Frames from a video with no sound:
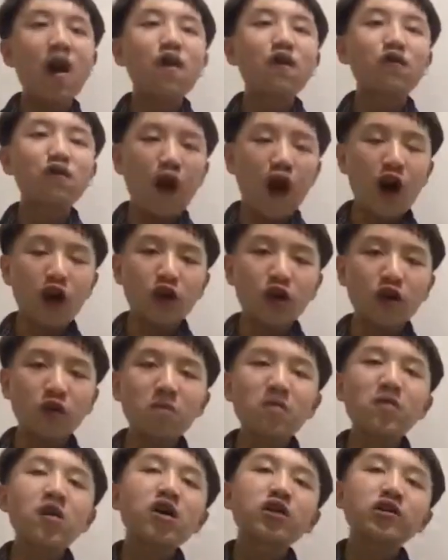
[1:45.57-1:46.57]
volume,
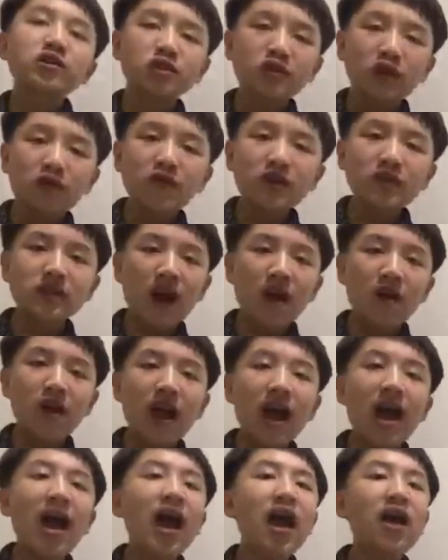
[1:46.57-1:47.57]
surface area,
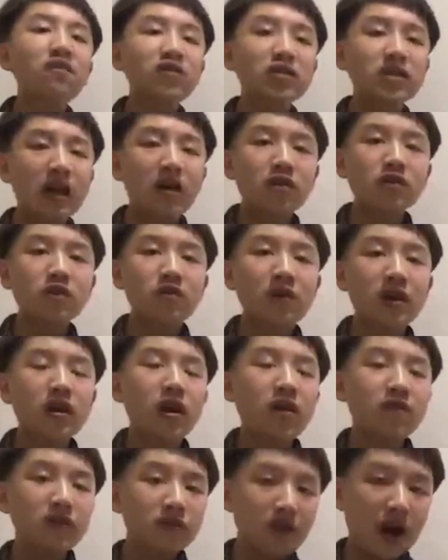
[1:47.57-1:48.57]
and fatality rate of
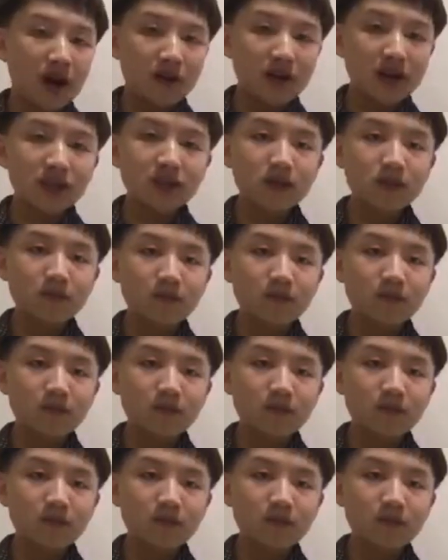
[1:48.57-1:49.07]
the virus?